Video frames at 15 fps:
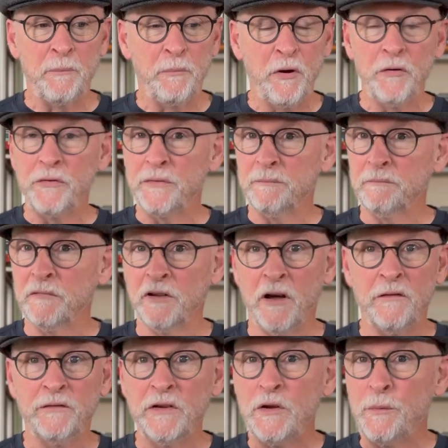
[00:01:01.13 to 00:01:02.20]
both
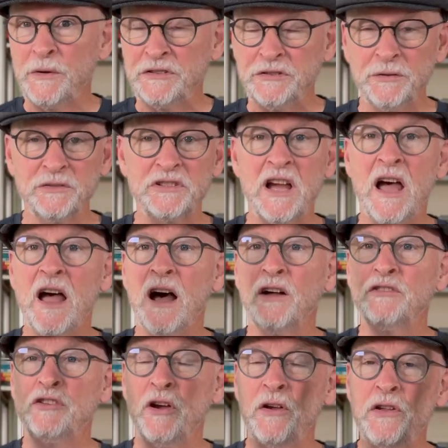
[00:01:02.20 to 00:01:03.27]
lovely whistles. I'll
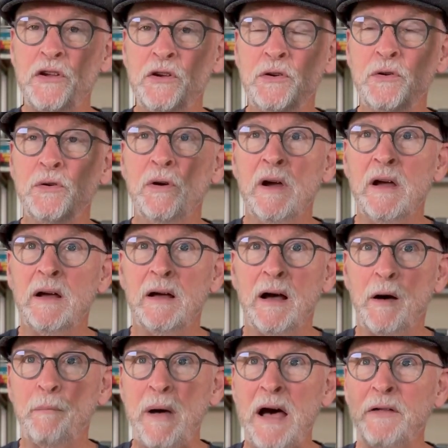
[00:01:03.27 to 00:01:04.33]
tell you
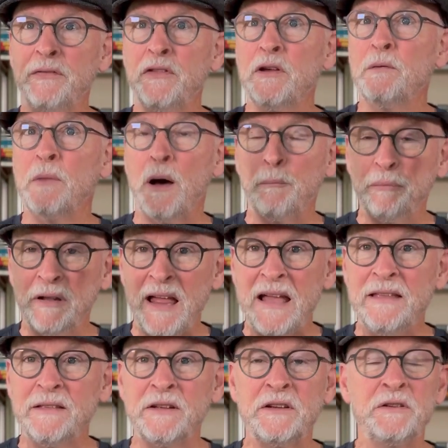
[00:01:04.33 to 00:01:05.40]
about them, I'll
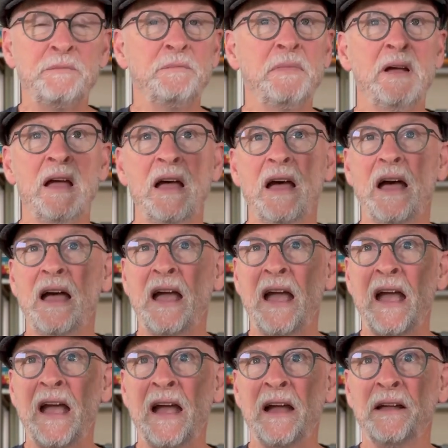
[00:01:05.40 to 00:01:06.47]
play them,
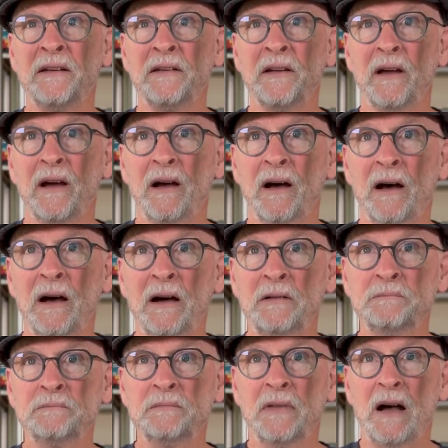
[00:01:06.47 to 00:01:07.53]
and
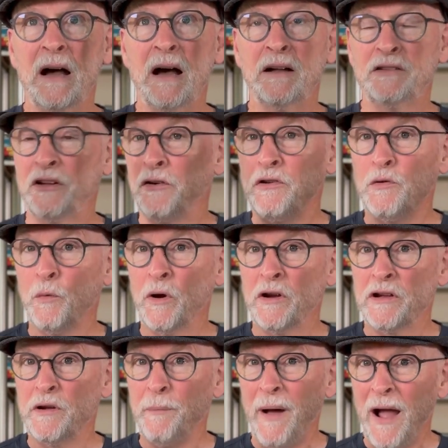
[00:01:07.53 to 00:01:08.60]
I'll tell you where
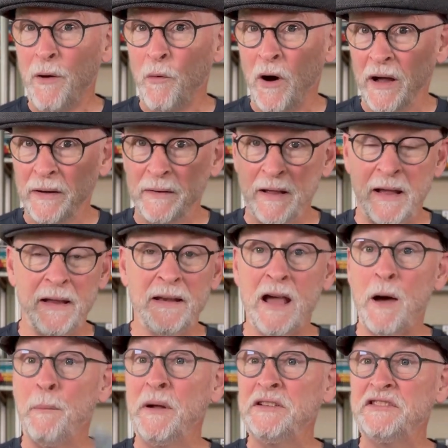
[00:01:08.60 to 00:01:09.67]
you can buy one and
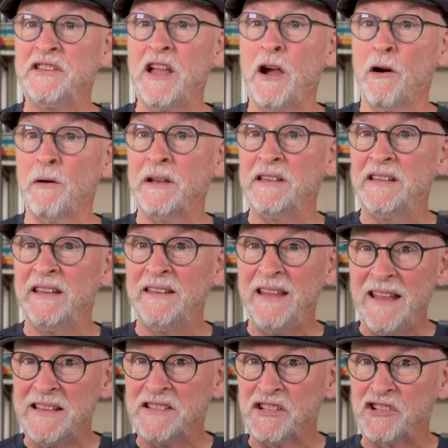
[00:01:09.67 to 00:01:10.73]
how much they are at
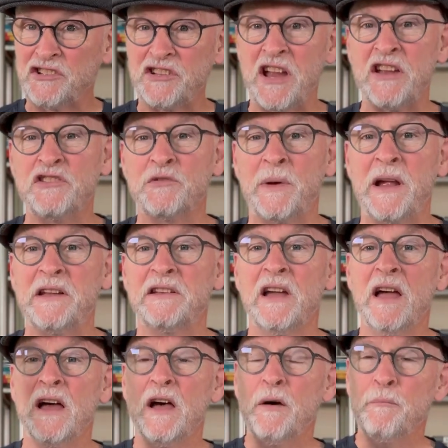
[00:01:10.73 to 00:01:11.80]
today's exchange rate,
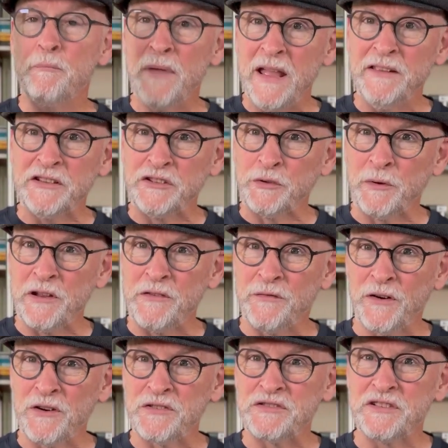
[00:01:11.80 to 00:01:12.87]
May the
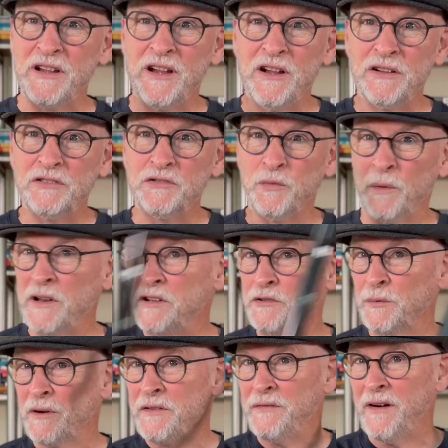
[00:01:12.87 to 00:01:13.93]
21st,
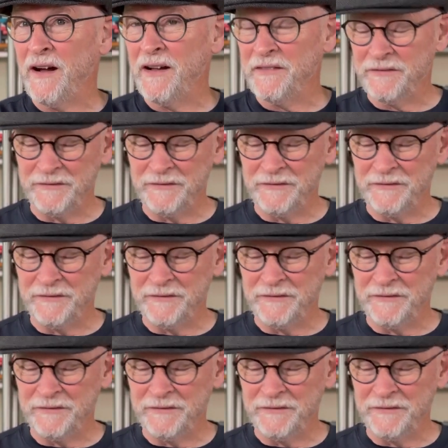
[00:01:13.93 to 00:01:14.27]
2025.